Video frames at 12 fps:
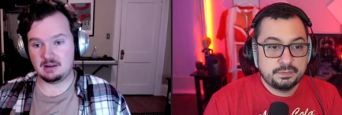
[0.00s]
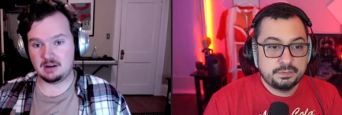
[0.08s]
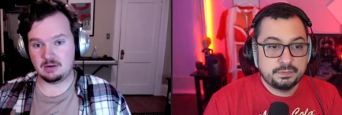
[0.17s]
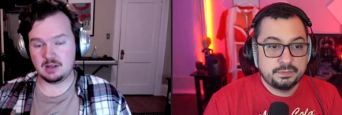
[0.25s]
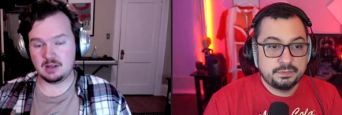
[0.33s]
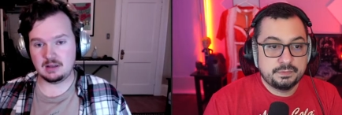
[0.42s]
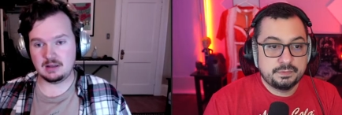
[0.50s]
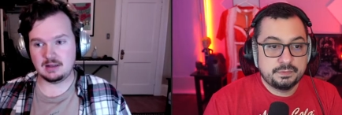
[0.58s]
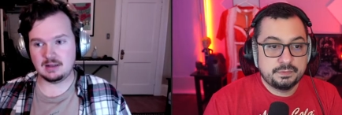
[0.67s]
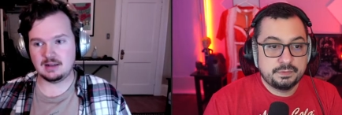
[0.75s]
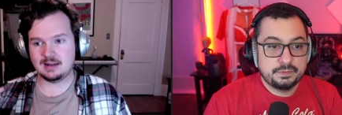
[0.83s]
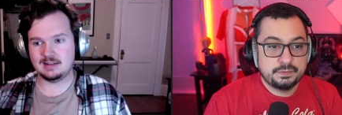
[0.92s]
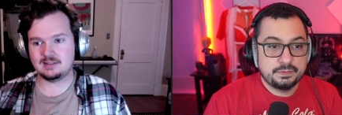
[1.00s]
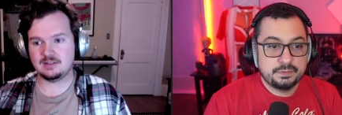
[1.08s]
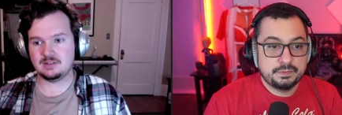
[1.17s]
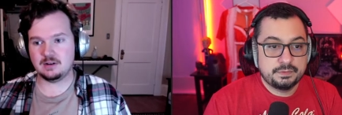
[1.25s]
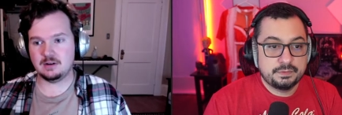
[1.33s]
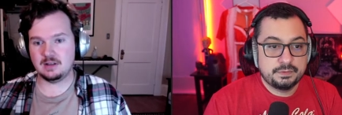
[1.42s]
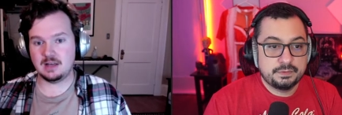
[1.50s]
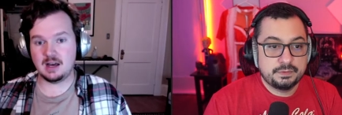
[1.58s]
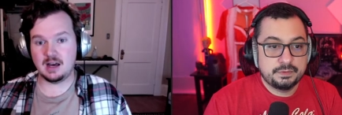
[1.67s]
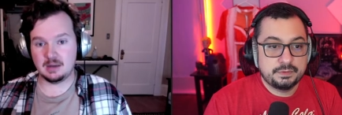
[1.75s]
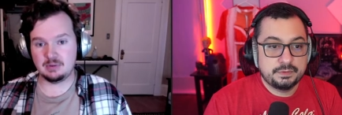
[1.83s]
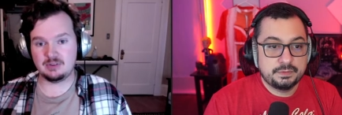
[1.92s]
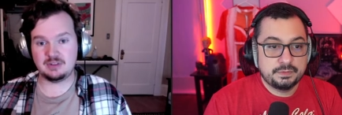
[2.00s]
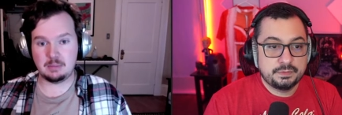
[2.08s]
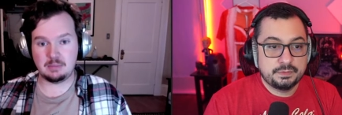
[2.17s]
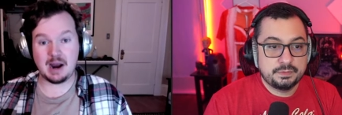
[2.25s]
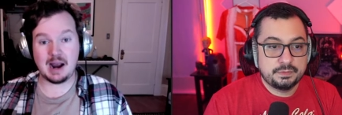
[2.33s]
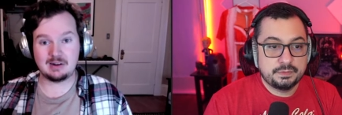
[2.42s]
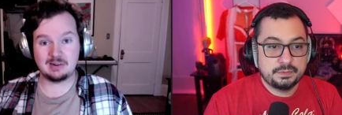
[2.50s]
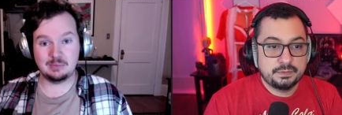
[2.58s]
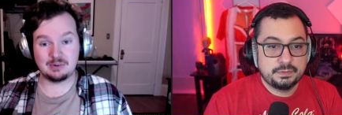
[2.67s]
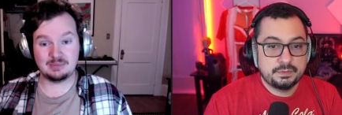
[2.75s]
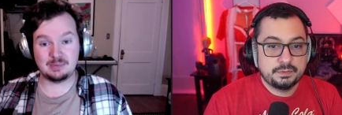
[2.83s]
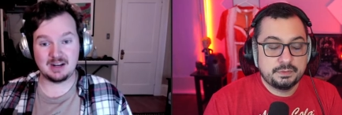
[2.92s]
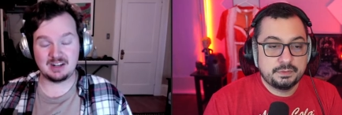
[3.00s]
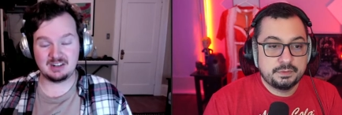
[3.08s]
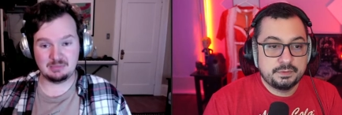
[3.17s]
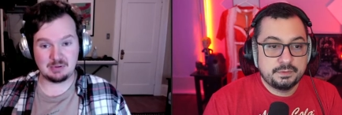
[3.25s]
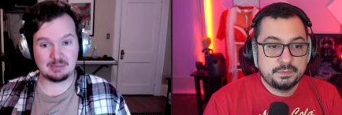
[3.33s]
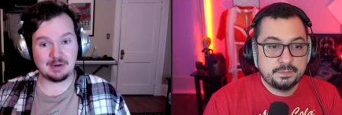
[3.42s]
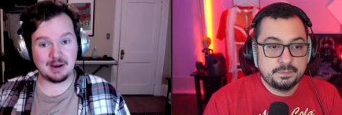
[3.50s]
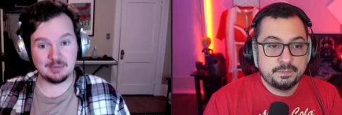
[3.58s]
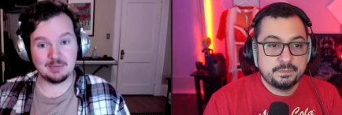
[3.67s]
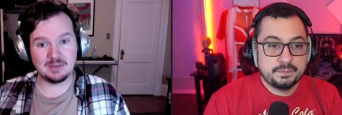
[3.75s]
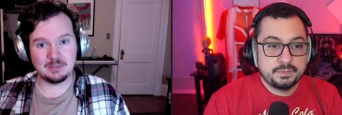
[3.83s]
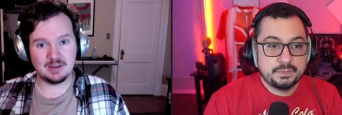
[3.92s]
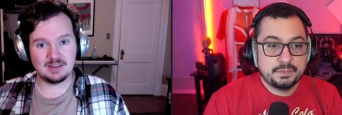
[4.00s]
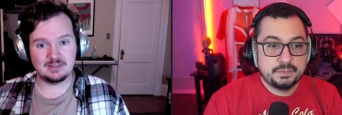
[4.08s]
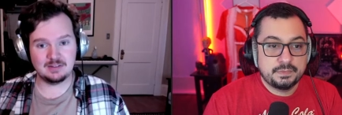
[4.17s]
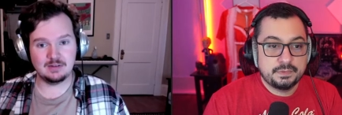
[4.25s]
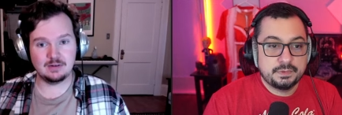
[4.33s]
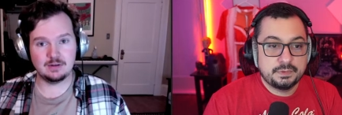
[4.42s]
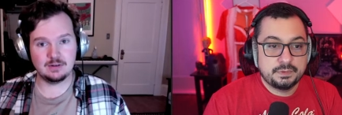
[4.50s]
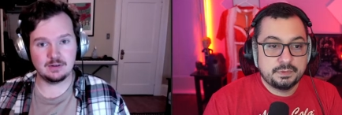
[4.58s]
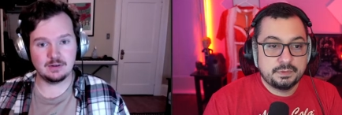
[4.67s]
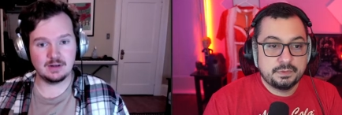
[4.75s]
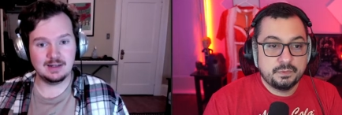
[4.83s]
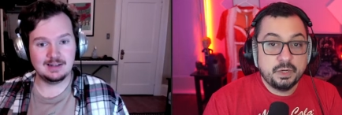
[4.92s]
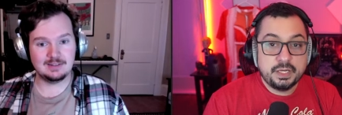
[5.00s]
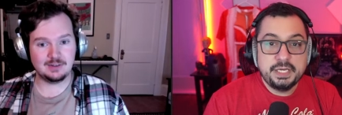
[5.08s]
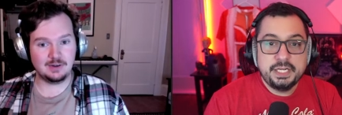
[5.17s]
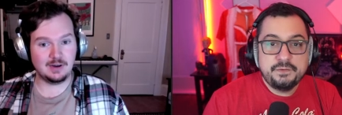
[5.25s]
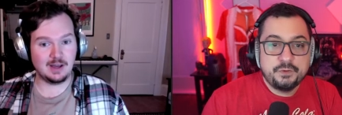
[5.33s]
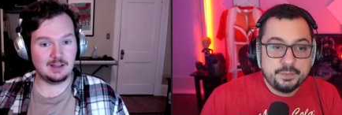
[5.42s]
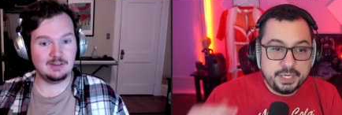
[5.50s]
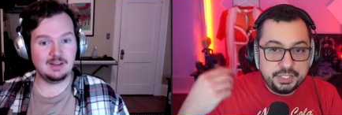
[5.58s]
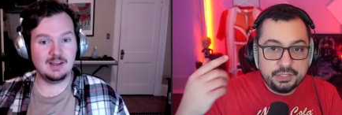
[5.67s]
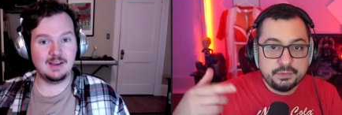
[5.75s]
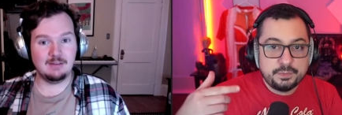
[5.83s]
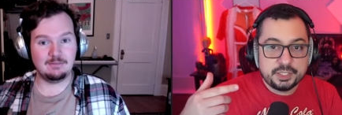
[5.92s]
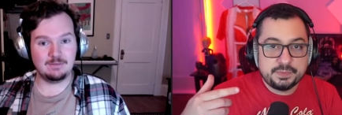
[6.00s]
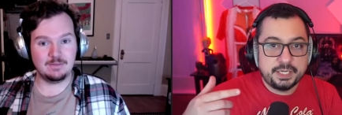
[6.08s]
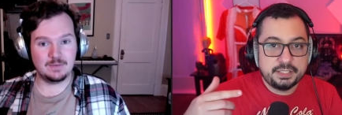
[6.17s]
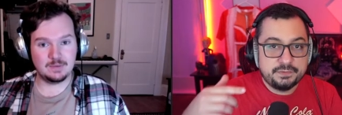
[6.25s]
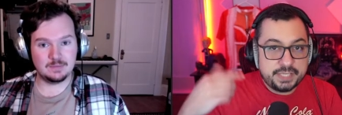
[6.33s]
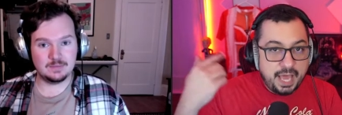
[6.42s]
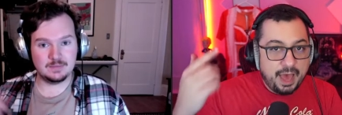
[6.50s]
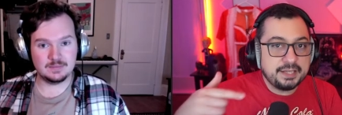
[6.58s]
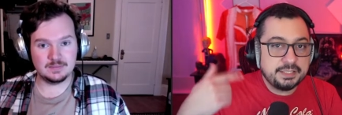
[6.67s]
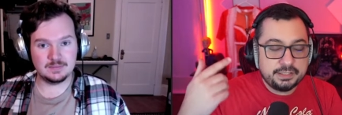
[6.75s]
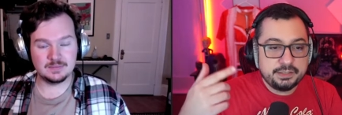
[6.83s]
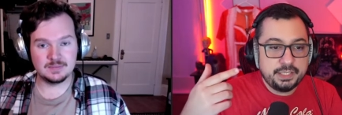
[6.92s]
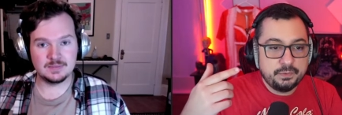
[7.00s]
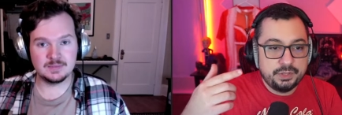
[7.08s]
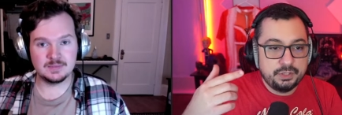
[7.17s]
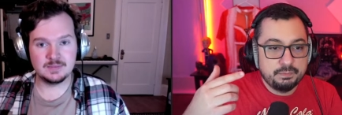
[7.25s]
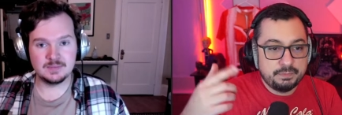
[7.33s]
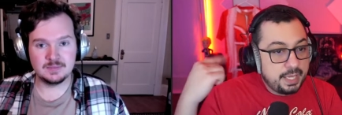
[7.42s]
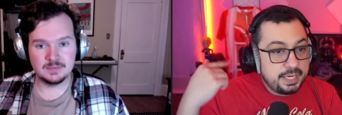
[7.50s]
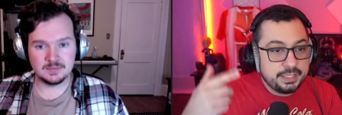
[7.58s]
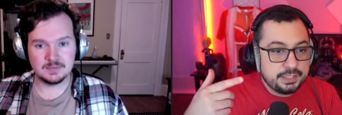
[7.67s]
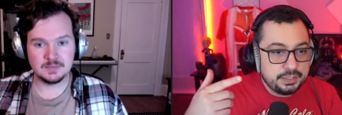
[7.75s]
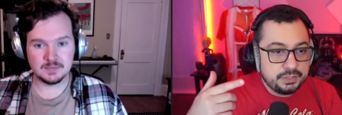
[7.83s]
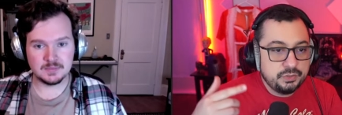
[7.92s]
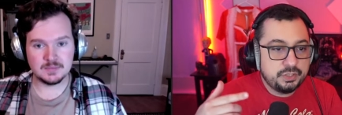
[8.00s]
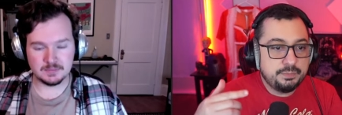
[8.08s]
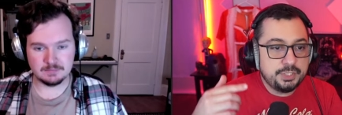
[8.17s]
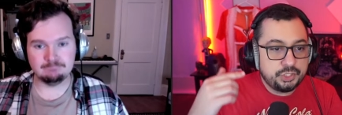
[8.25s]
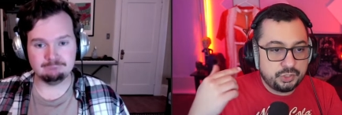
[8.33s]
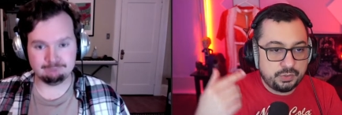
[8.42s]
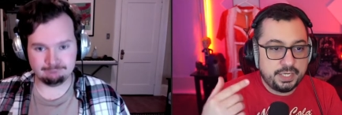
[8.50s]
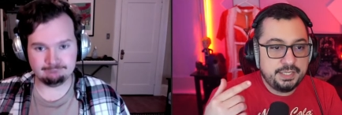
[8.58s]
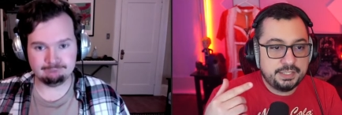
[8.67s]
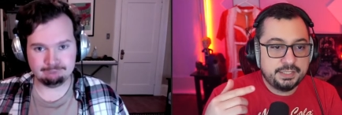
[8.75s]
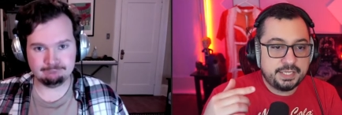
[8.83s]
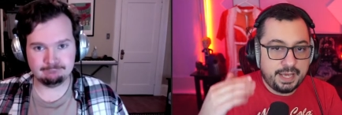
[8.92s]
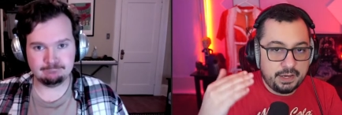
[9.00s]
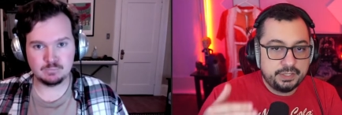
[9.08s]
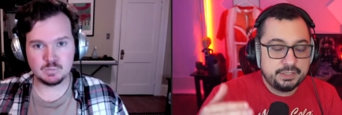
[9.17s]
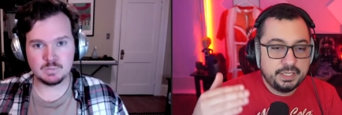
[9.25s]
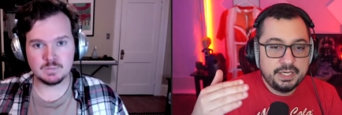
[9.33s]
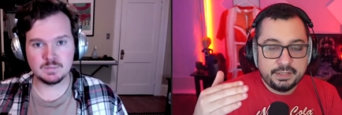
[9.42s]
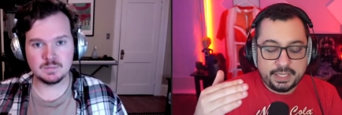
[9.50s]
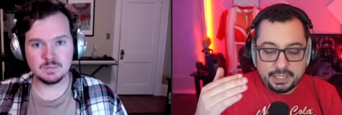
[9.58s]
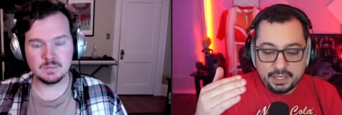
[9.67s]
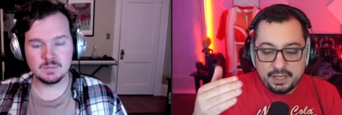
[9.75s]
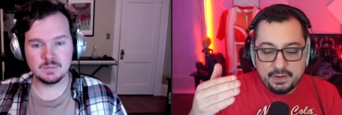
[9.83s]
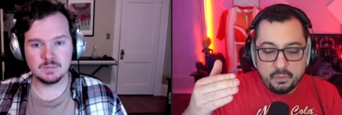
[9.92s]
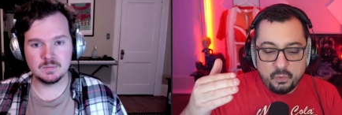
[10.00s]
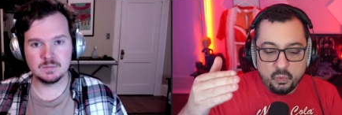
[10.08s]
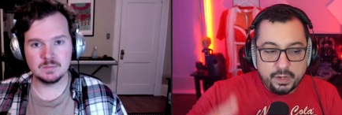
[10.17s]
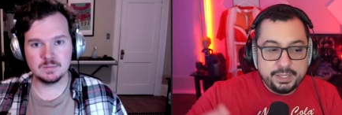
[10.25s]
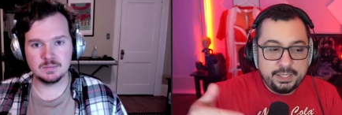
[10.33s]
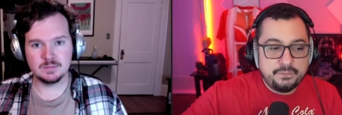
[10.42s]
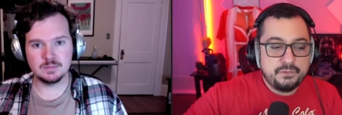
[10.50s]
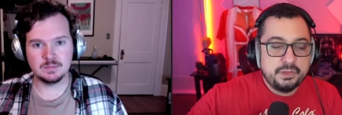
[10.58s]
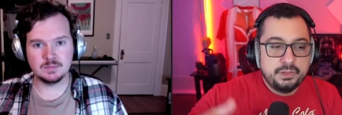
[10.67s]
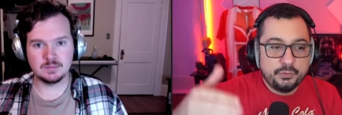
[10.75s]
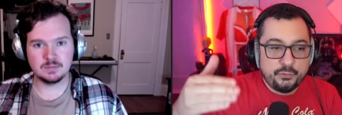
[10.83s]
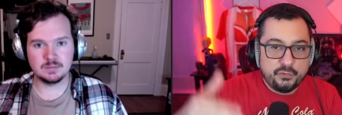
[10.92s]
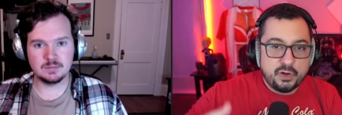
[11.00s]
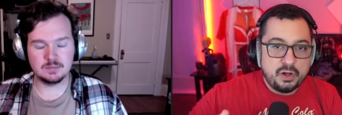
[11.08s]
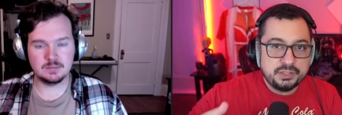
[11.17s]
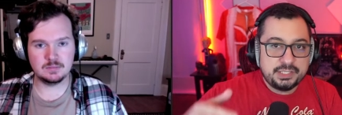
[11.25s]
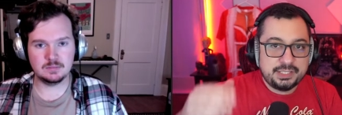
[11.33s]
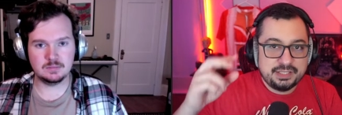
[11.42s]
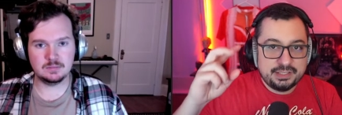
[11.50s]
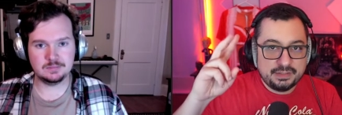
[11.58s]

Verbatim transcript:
Speaker 1: know uh, not necessarily a hundred percent practical perspective, but probably the best that you can do. Well, so an informational
Speaker 2: perspective, tactically with your mind, you could be trained into how to like. What if the vault